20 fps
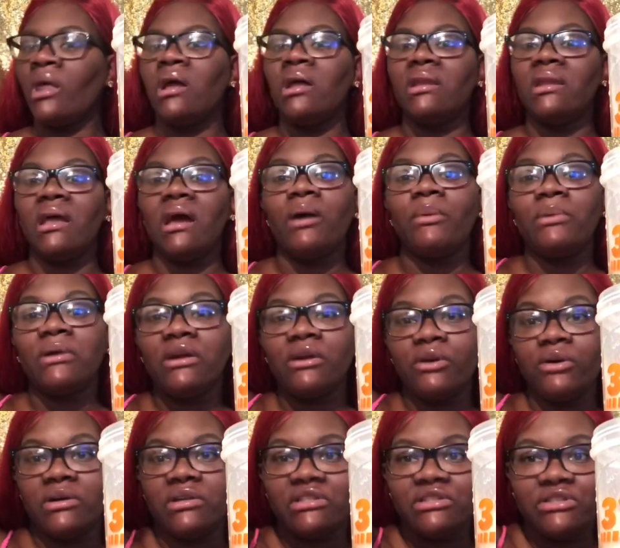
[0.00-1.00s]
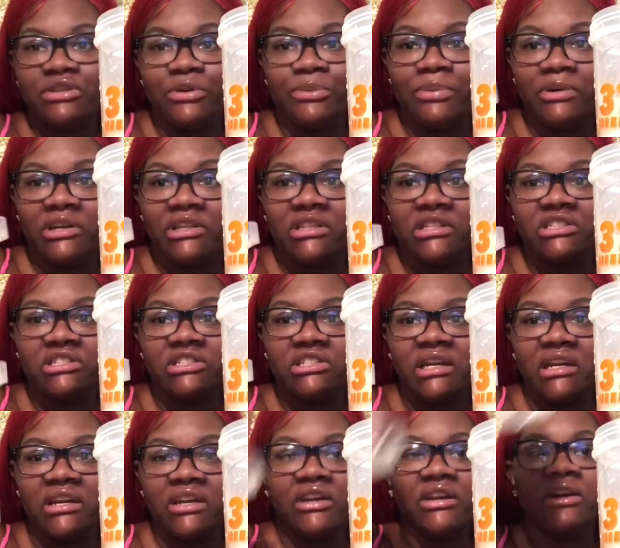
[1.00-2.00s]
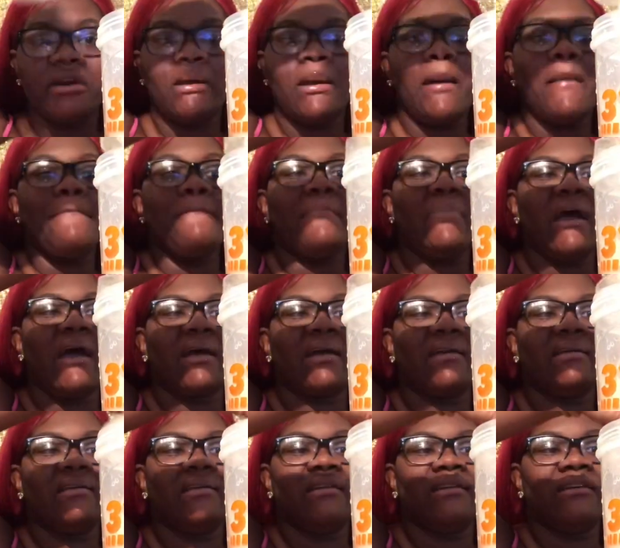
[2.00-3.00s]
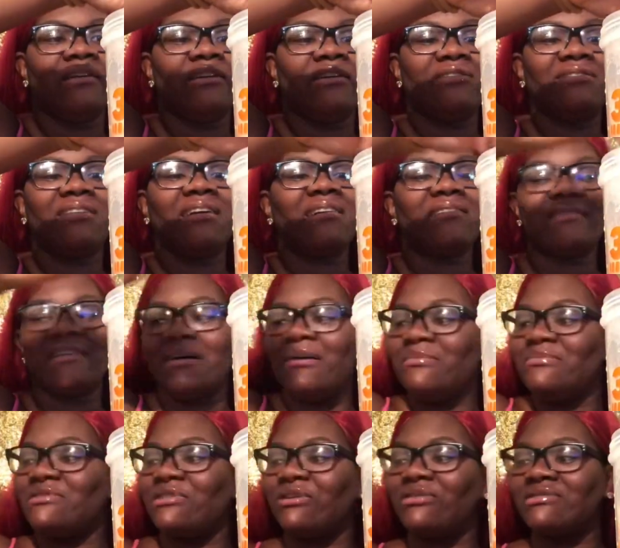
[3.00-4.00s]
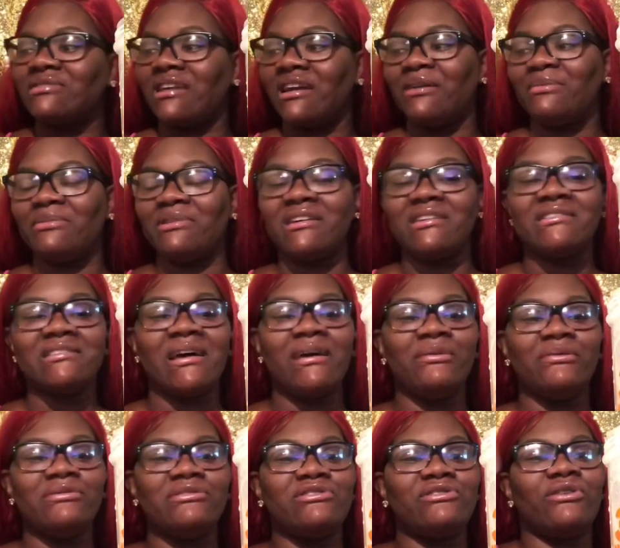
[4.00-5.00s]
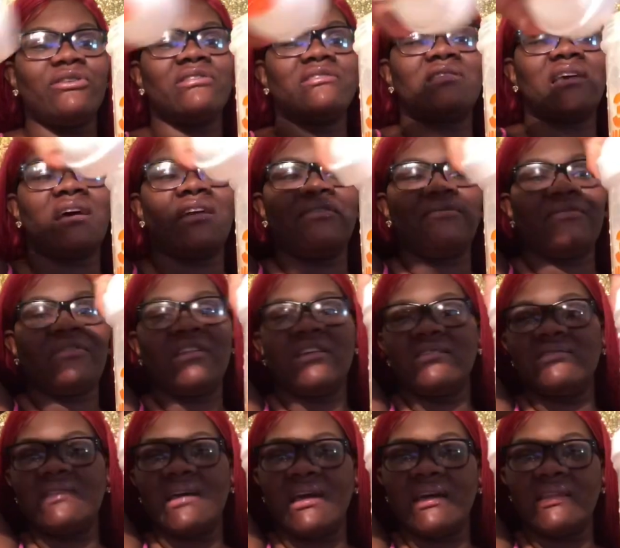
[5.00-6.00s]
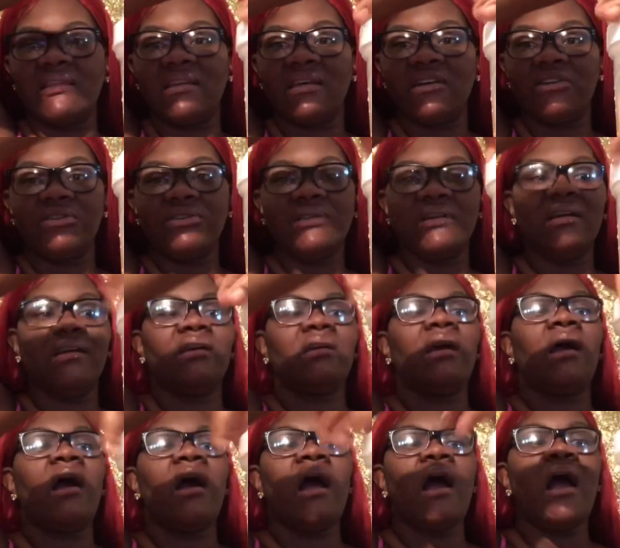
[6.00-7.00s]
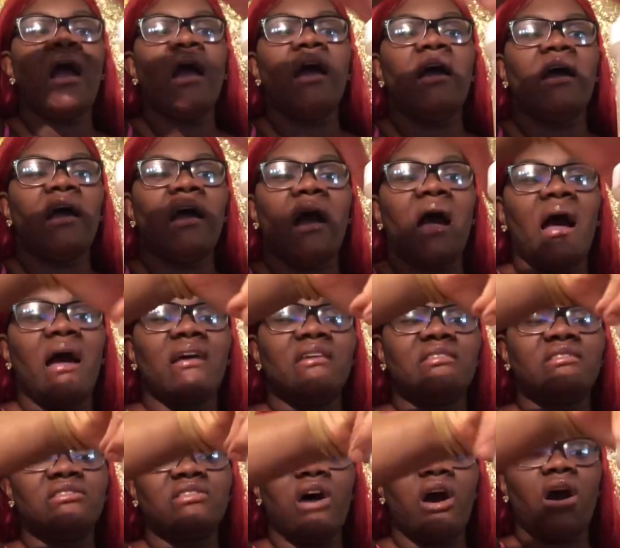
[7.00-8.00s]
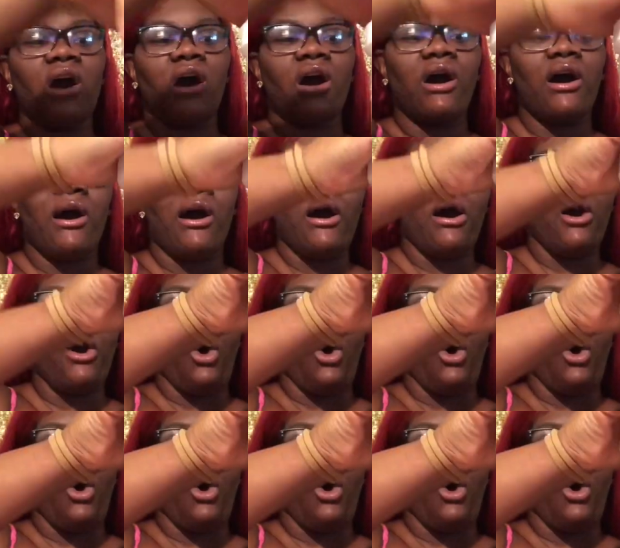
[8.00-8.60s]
Now we are going to put the shaker back in here. You guys, I'm so scared because I was so excited for this. Like literally, I saw